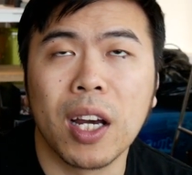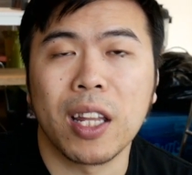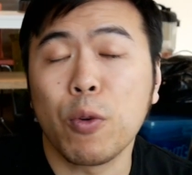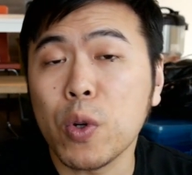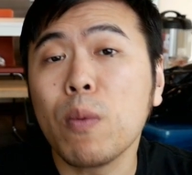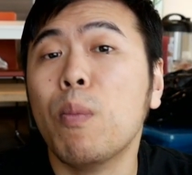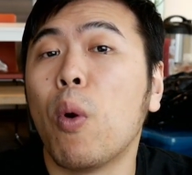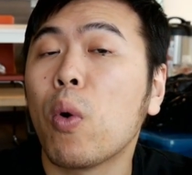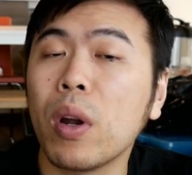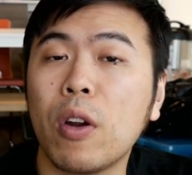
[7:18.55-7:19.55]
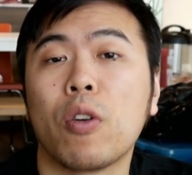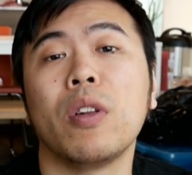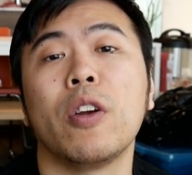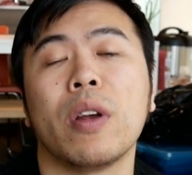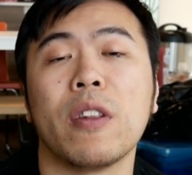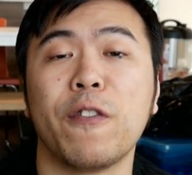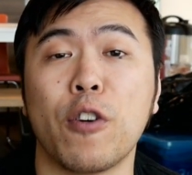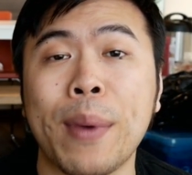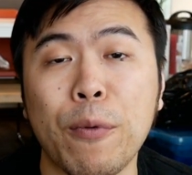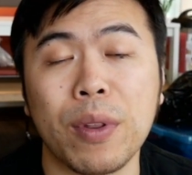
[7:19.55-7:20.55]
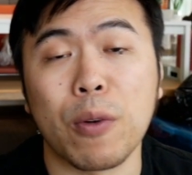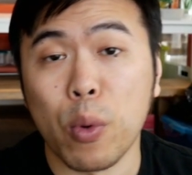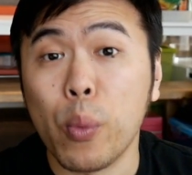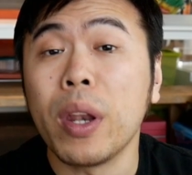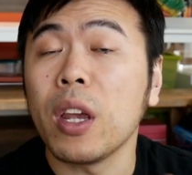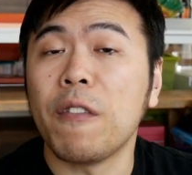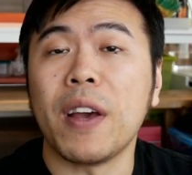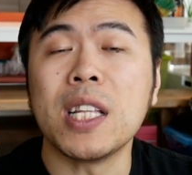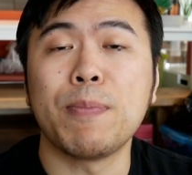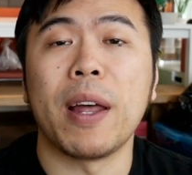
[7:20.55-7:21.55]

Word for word: They were doing more earlier in the format when they were winning events,